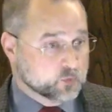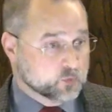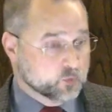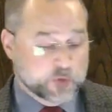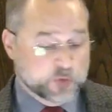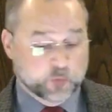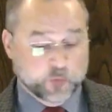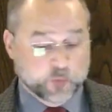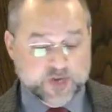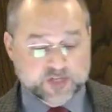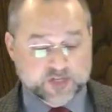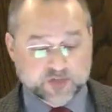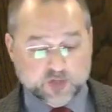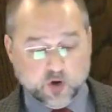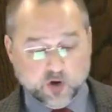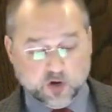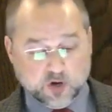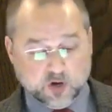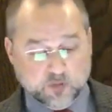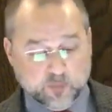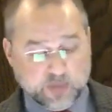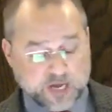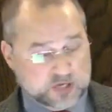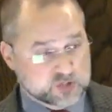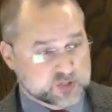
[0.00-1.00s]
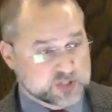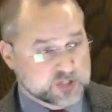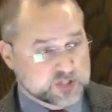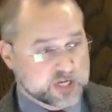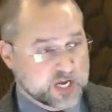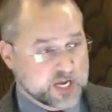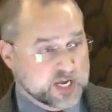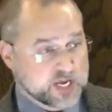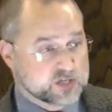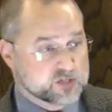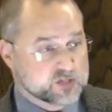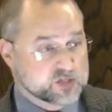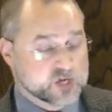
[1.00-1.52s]
When we talk about
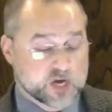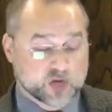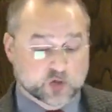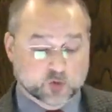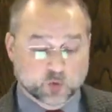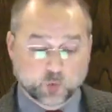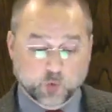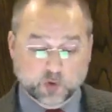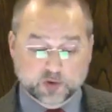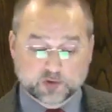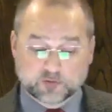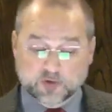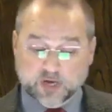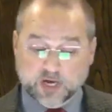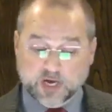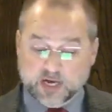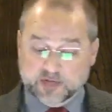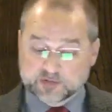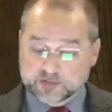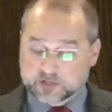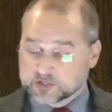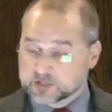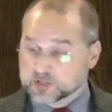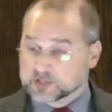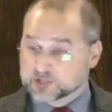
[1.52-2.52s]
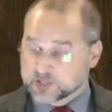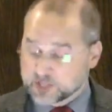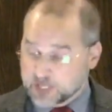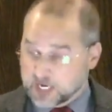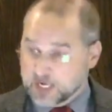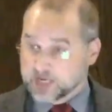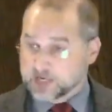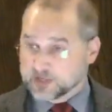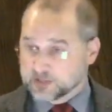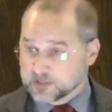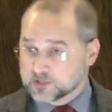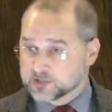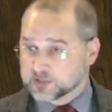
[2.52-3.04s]
change, the Word of God doesn't
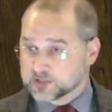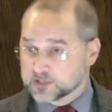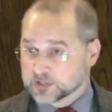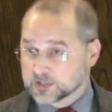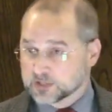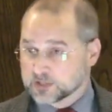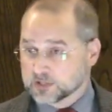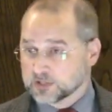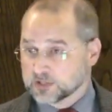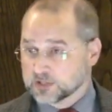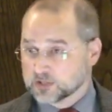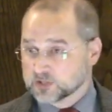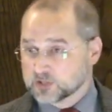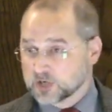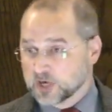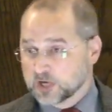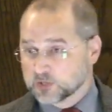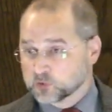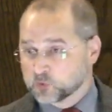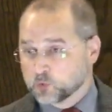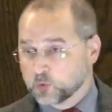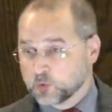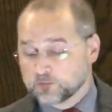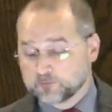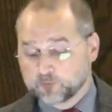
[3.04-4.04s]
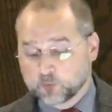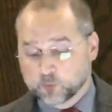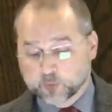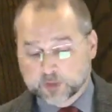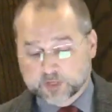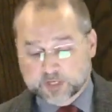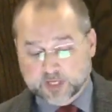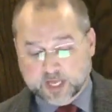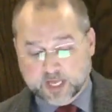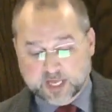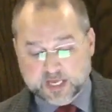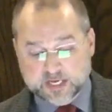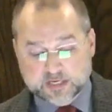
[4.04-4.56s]
change. John 12,
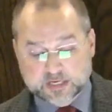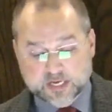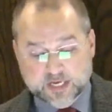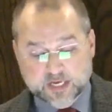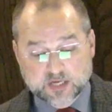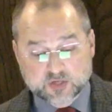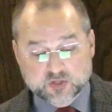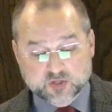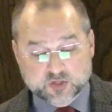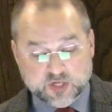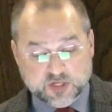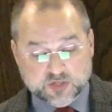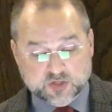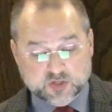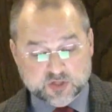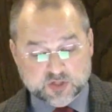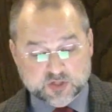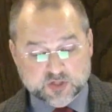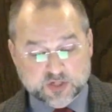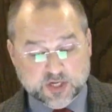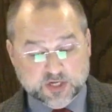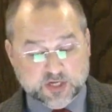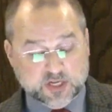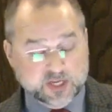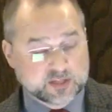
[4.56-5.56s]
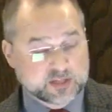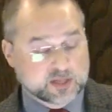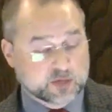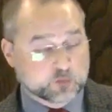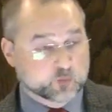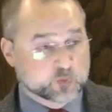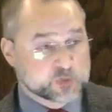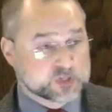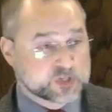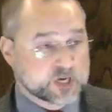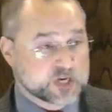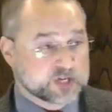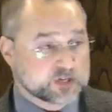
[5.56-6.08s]
48, Jesus said, He
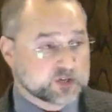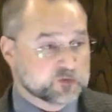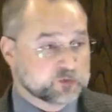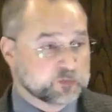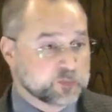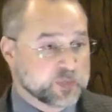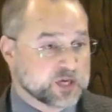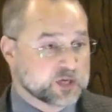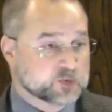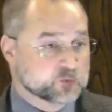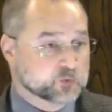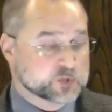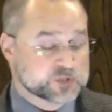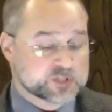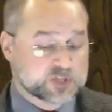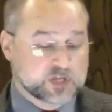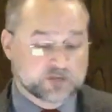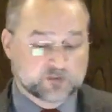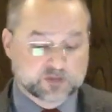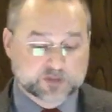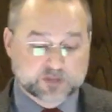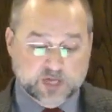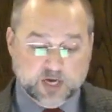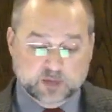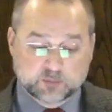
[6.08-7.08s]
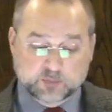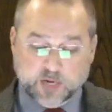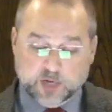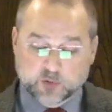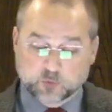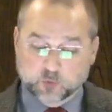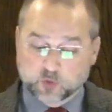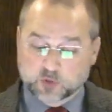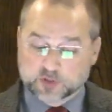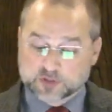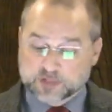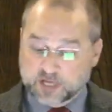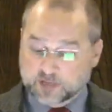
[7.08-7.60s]
that rejecteth me and receiveth not my
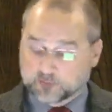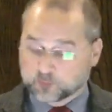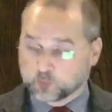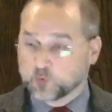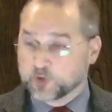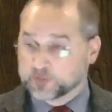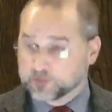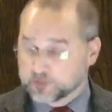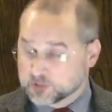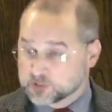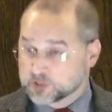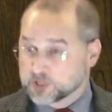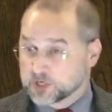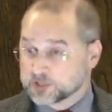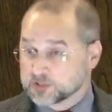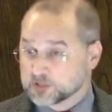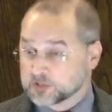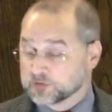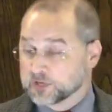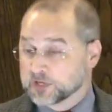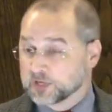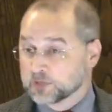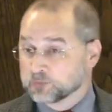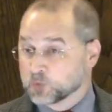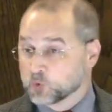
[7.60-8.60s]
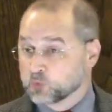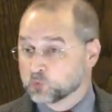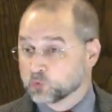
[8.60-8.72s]
words hath one that judgeth him.